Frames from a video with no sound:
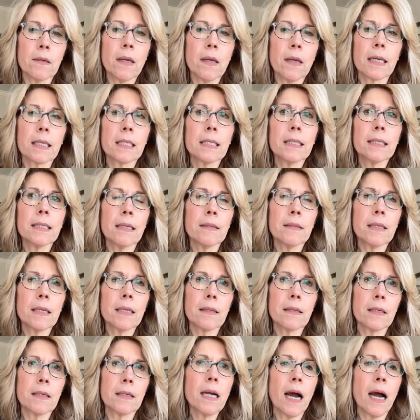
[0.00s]

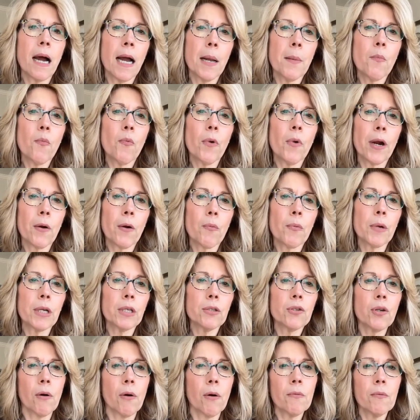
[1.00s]
extending the time where we
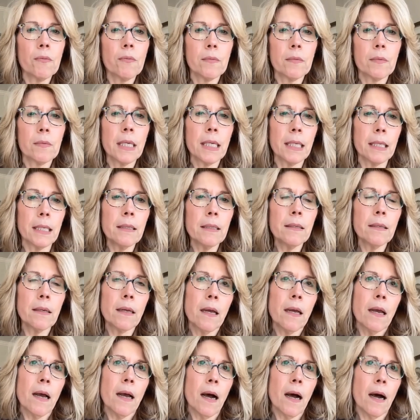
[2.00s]
don't eat.
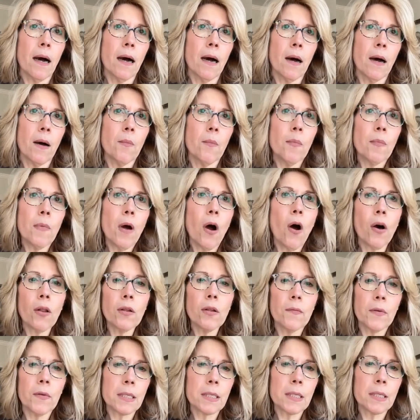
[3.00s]
All
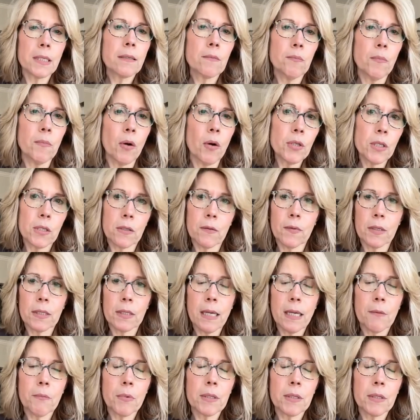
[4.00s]
of us, most of us,
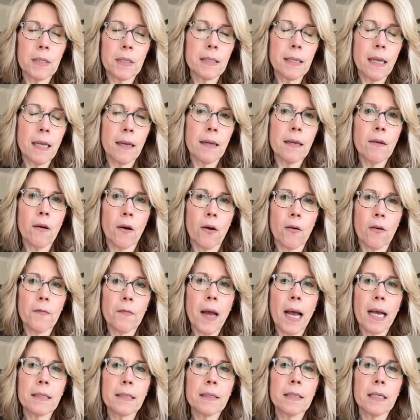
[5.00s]
I would say, are
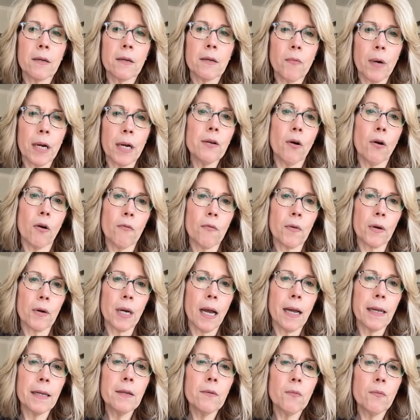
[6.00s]
fasting right
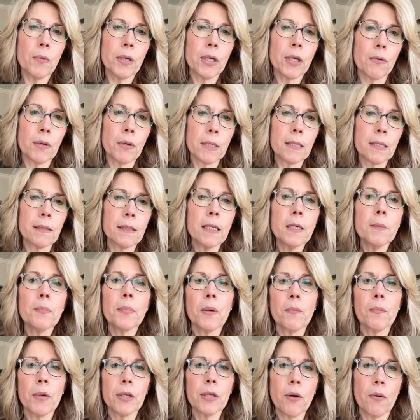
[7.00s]
overnight. We go to sleep
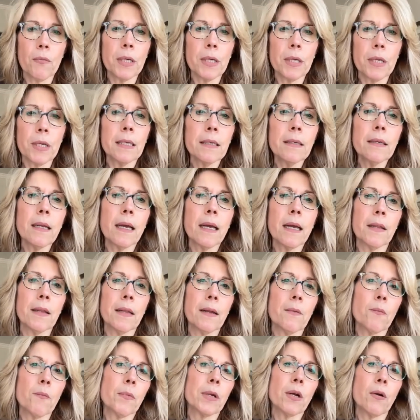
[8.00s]
and we don't eat, and
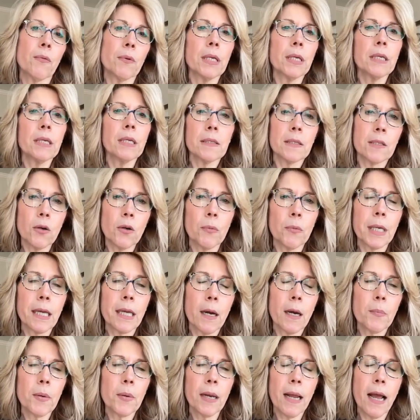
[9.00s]
then we don't eat until we
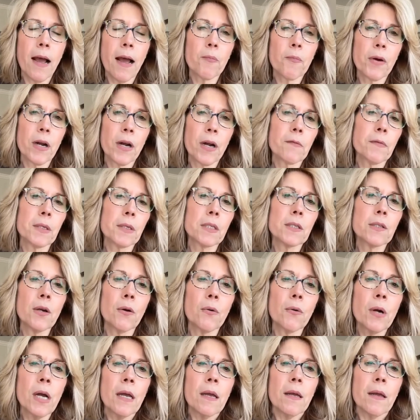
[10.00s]
get up and have breakfast.
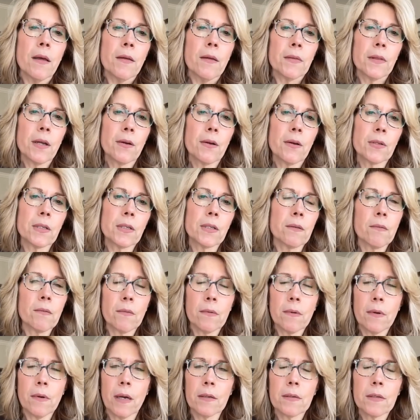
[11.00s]
So there's a
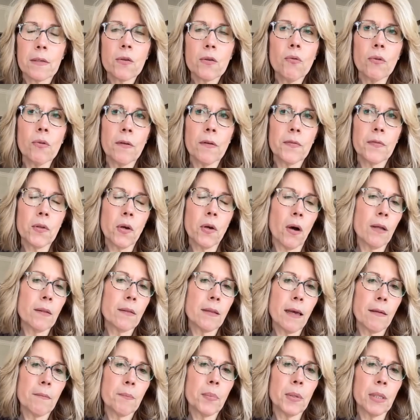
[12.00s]
school of thought
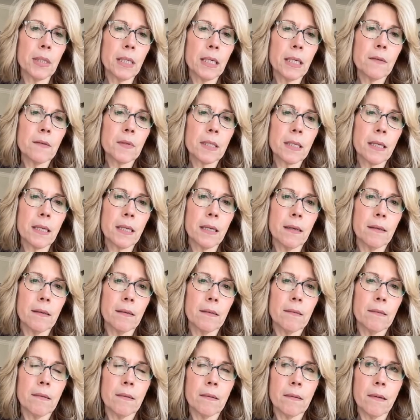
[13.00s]
that believes
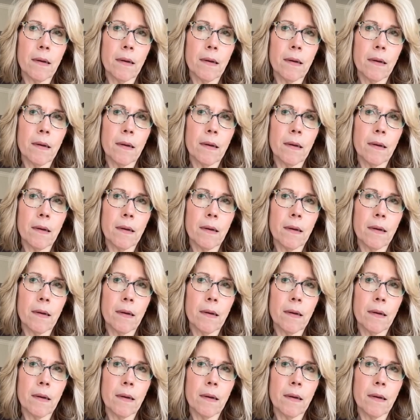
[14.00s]
in